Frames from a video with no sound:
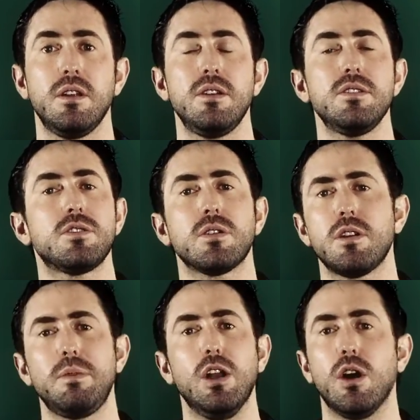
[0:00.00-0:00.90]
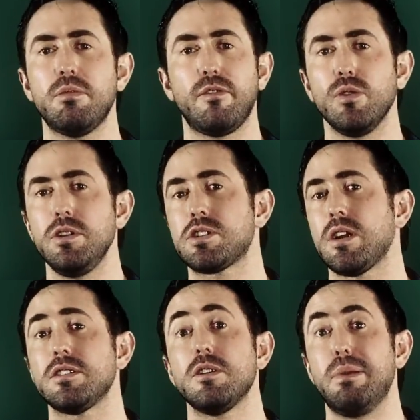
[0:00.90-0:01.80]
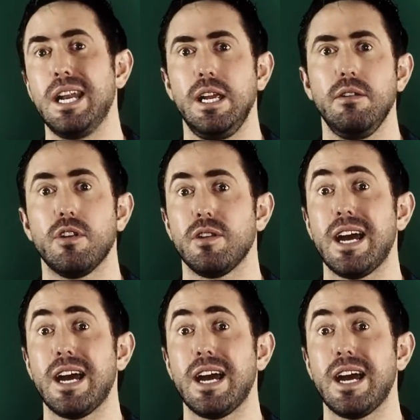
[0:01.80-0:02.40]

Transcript: it's not going to be long before you start to believe that